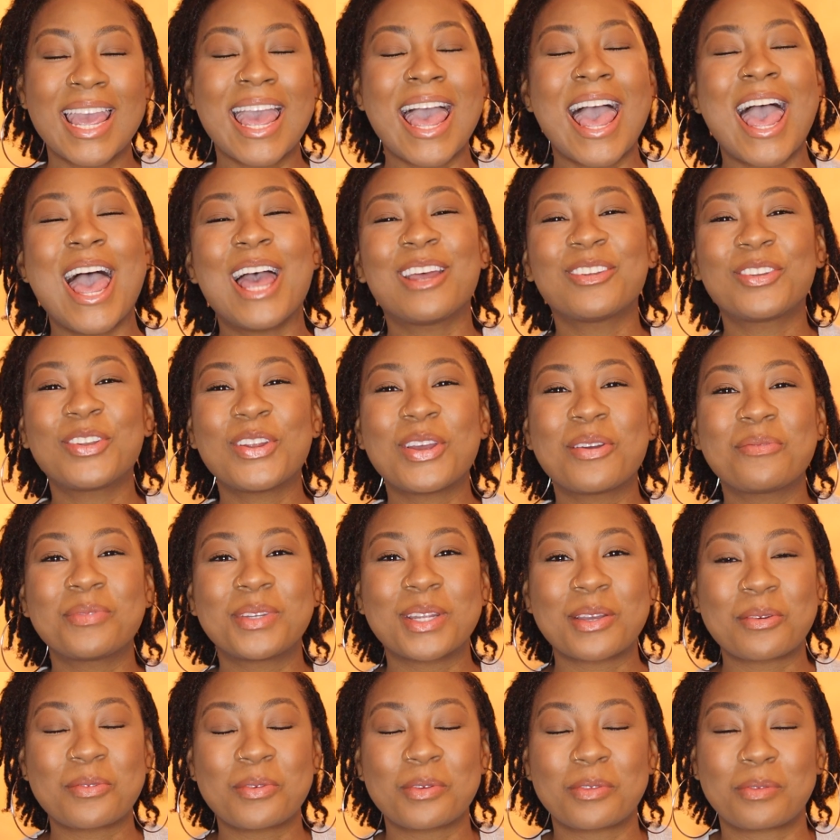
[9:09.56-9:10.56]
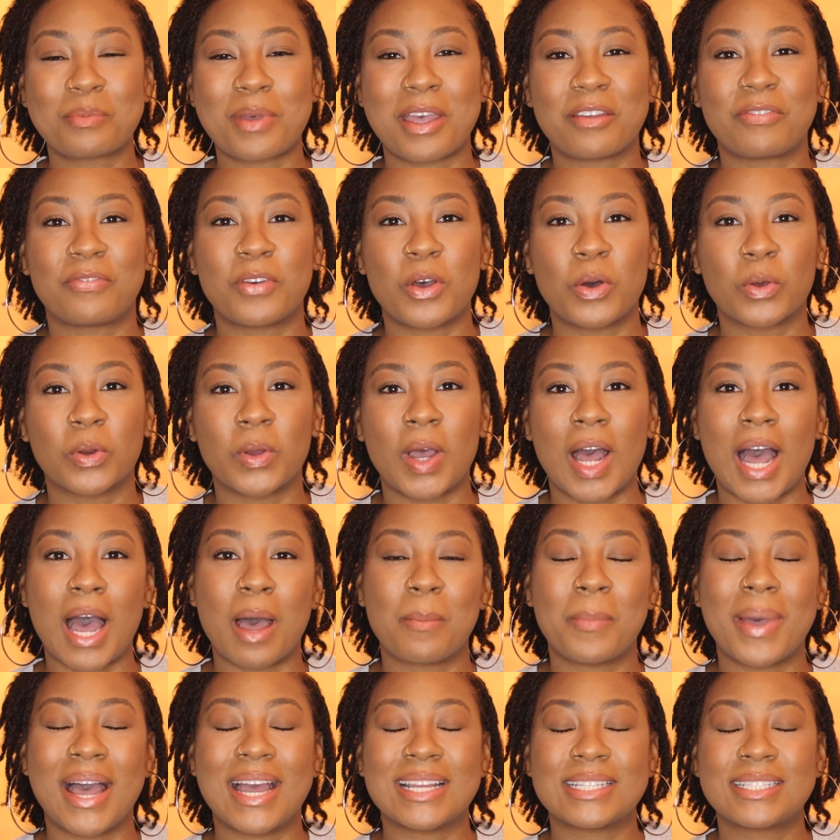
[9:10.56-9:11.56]
After I'm done with my photo
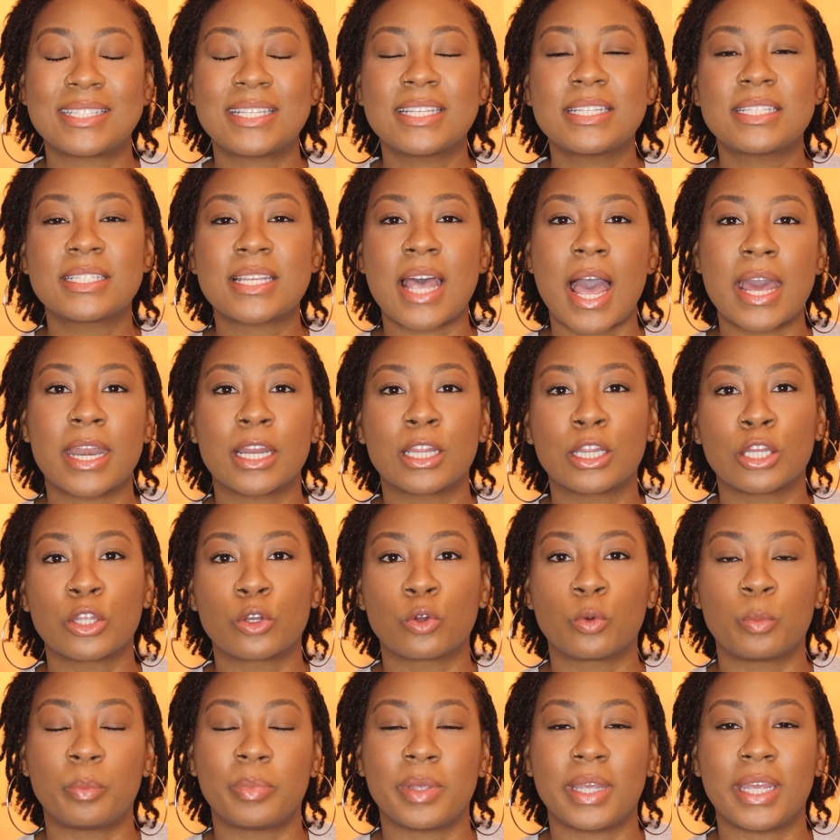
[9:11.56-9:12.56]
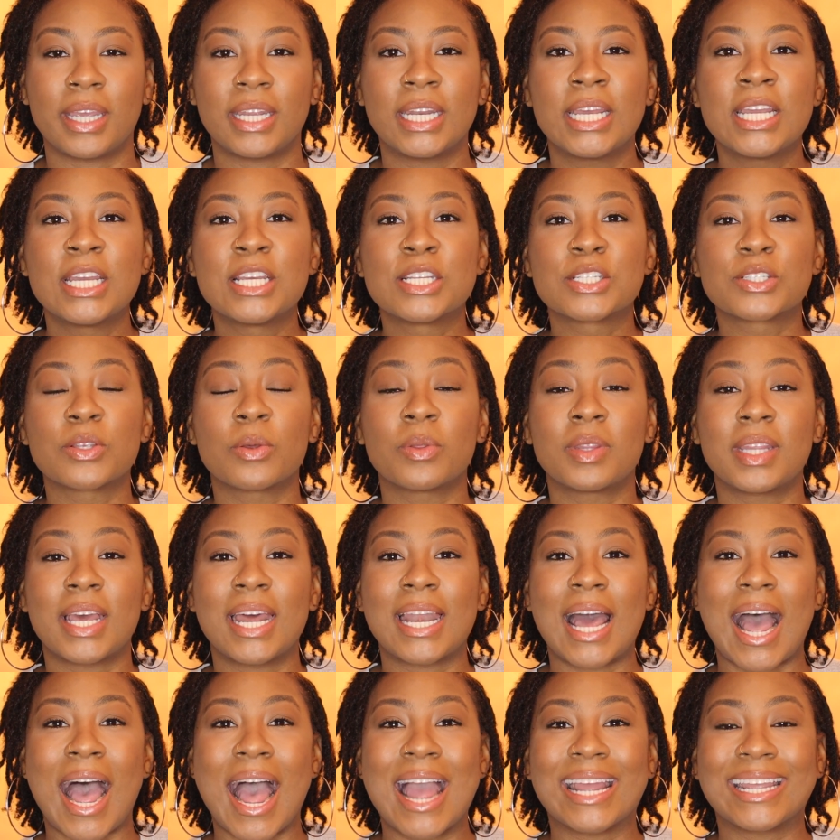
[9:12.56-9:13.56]
op, I sit tight a little bit so
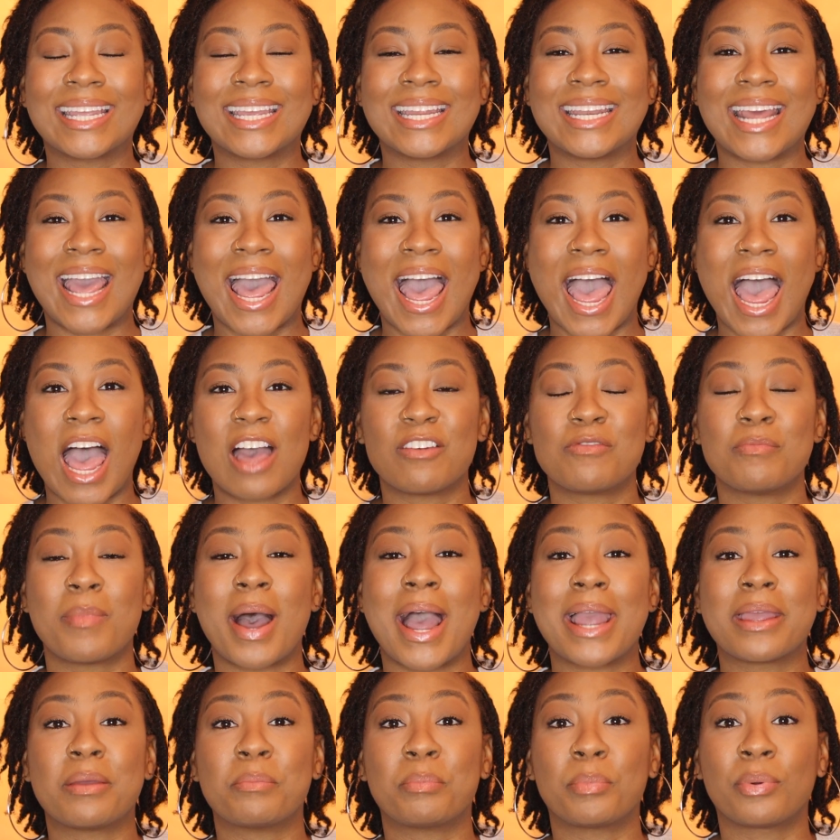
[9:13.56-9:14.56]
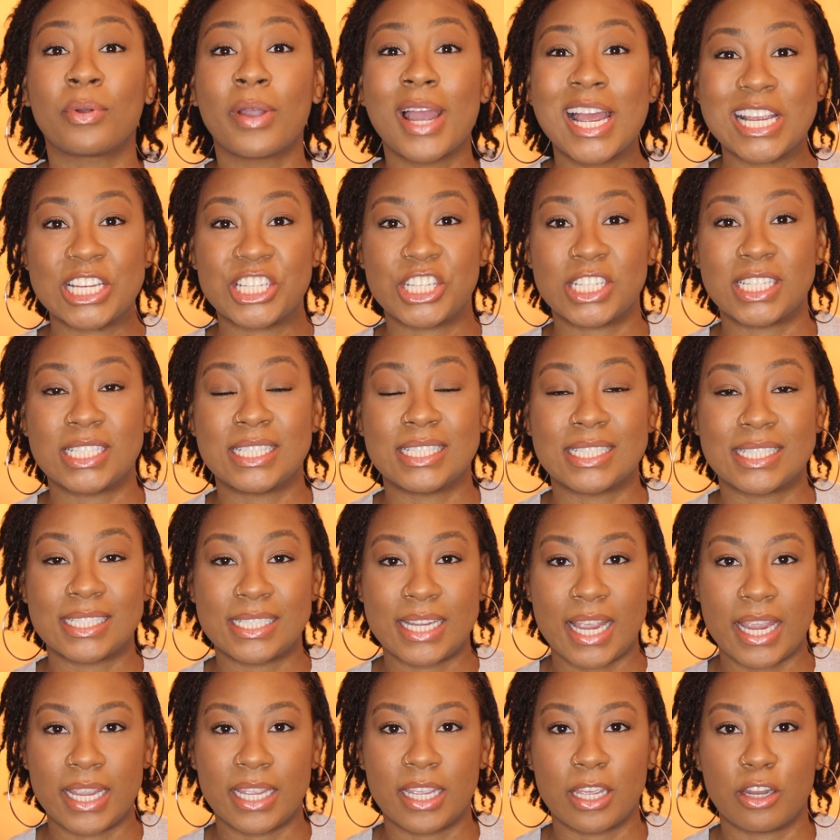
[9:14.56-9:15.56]
that I can have my impressions
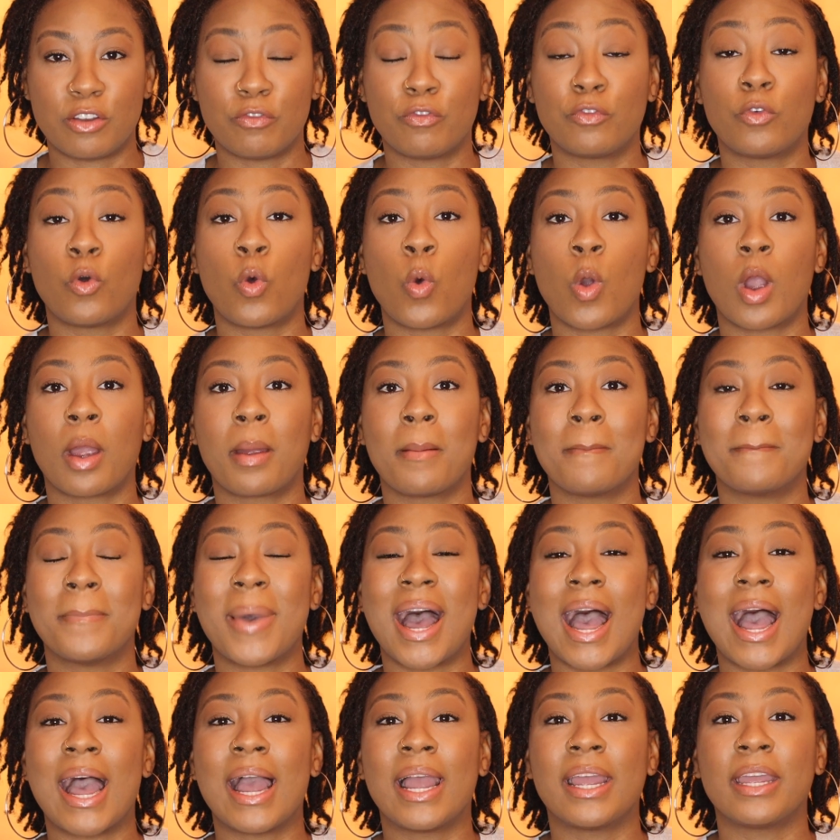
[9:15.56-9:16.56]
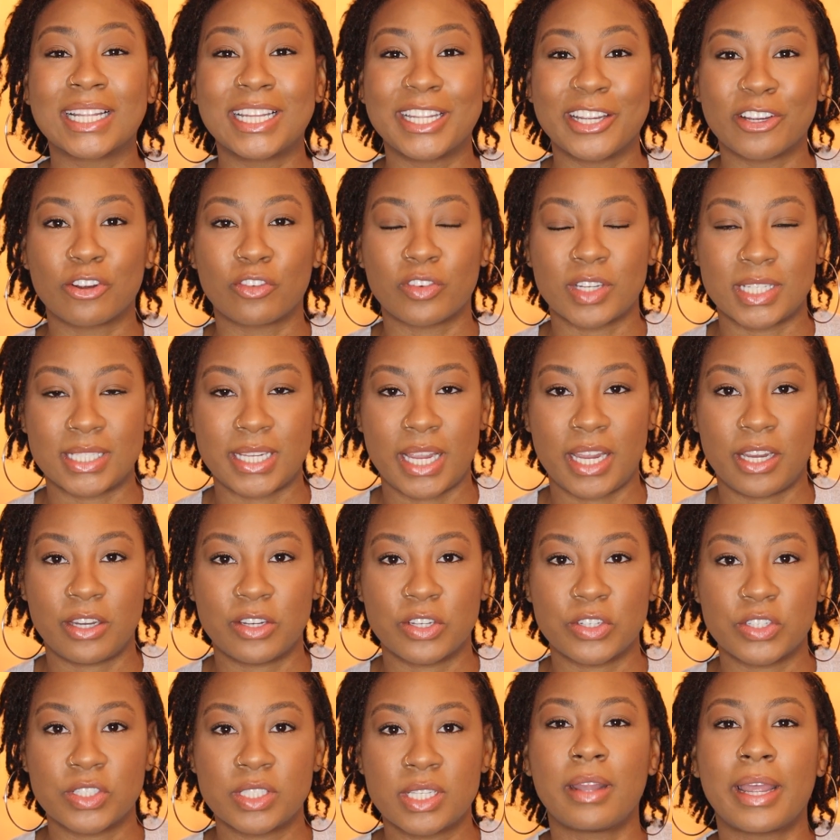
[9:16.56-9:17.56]
taken for my clear
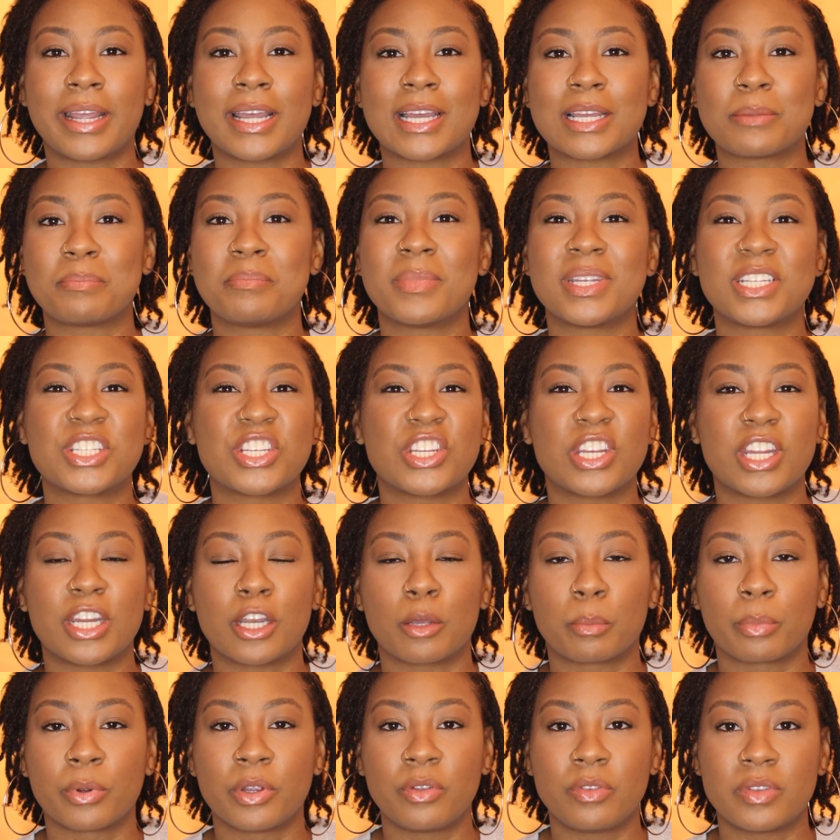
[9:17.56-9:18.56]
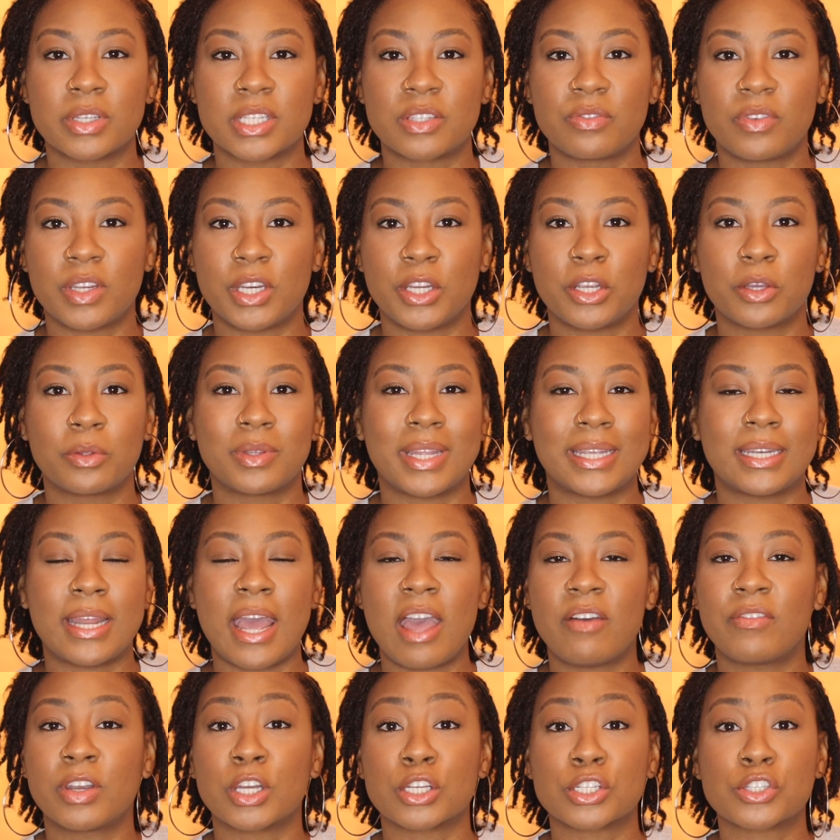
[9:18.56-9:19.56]
retainers. Like I mentioned in a previous video, they
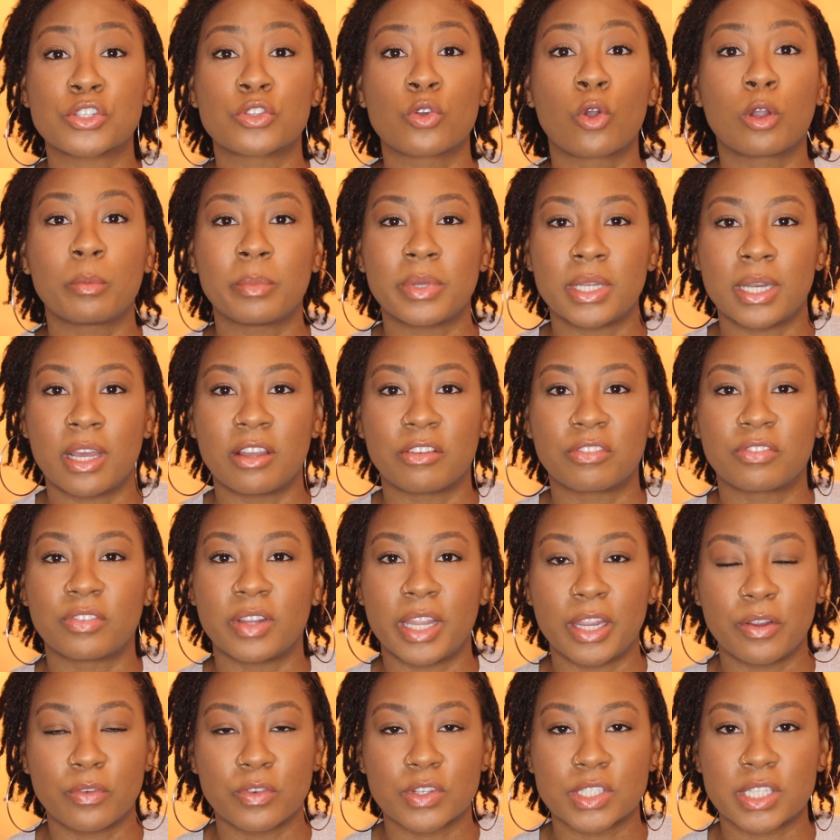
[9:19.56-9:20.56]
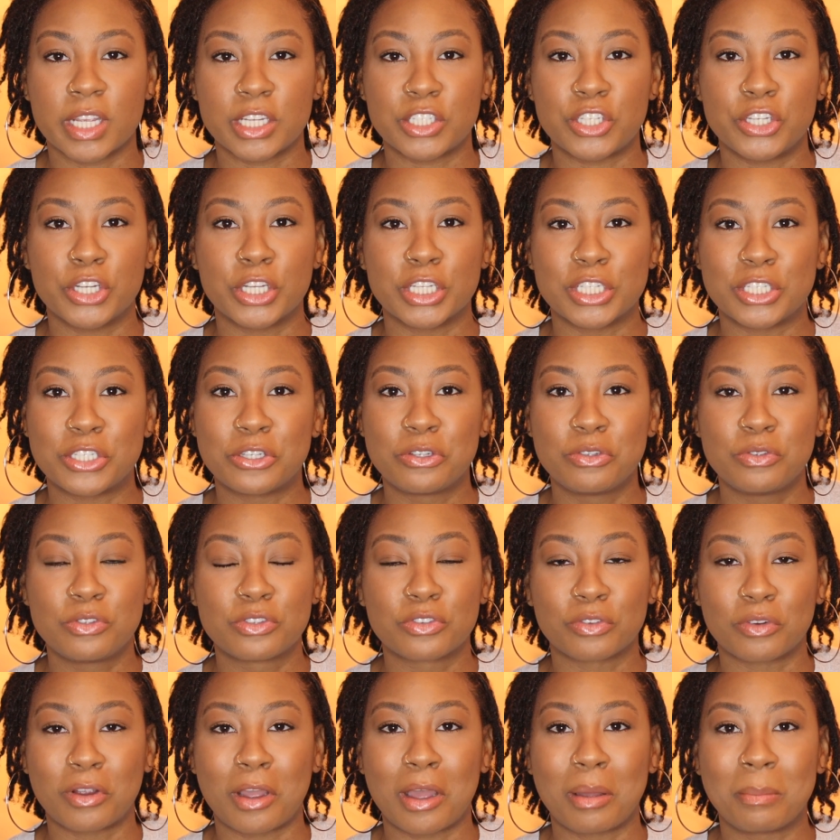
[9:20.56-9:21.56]
have an assortment of flavors that you can choose
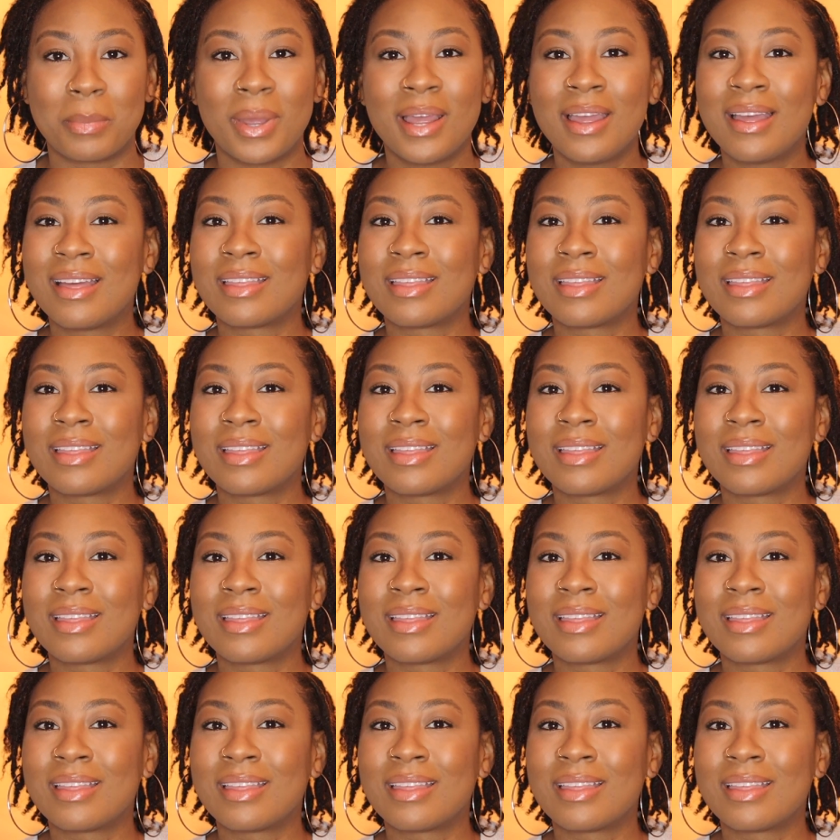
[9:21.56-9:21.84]
from.